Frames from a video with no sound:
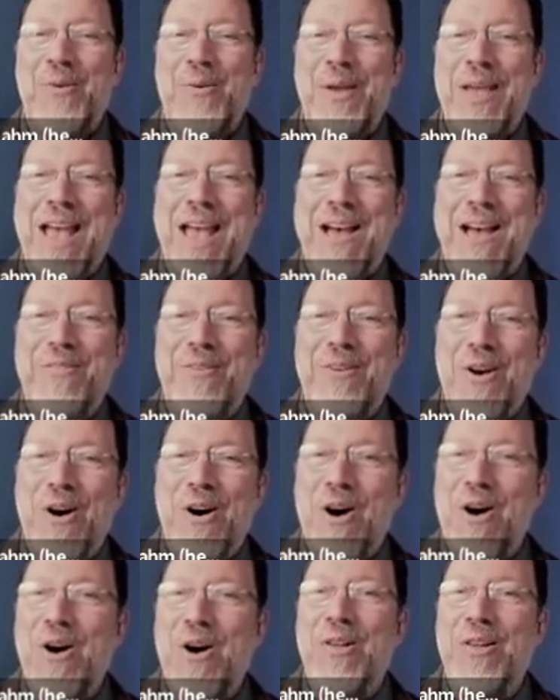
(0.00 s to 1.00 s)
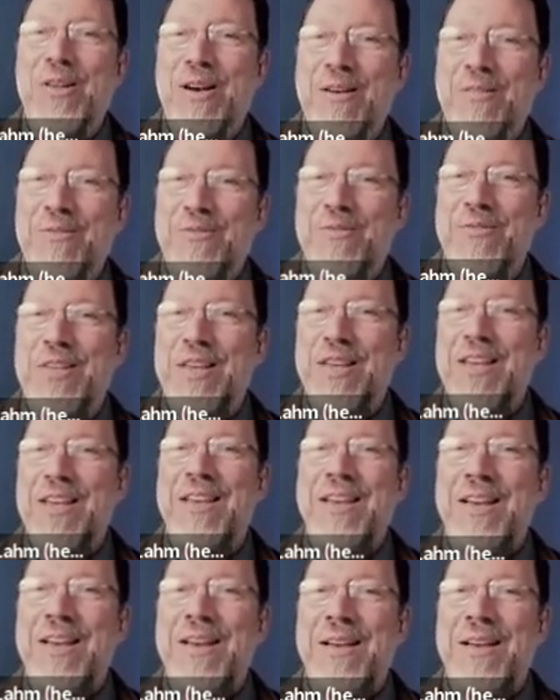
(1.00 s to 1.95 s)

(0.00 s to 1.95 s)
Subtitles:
we have all of the